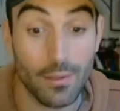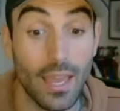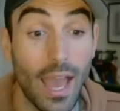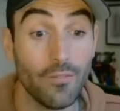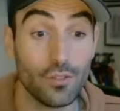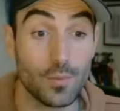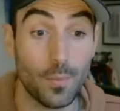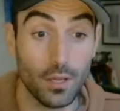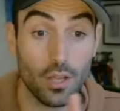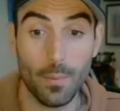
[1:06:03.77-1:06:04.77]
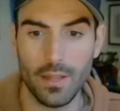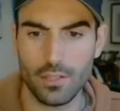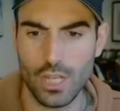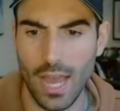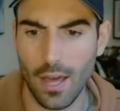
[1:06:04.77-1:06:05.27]
you have to put a comment in the
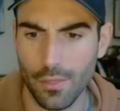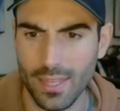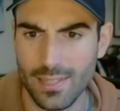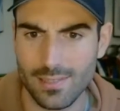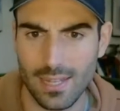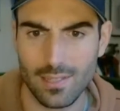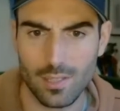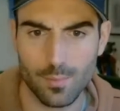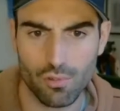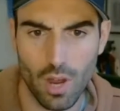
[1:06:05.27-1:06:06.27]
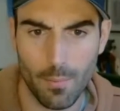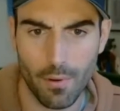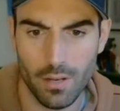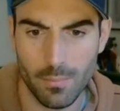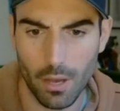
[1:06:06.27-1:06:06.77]
chat. I think it's set to subscriber
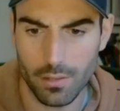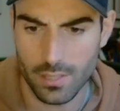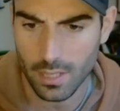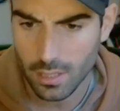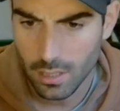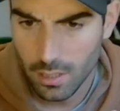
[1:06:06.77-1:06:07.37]
only mode, is it?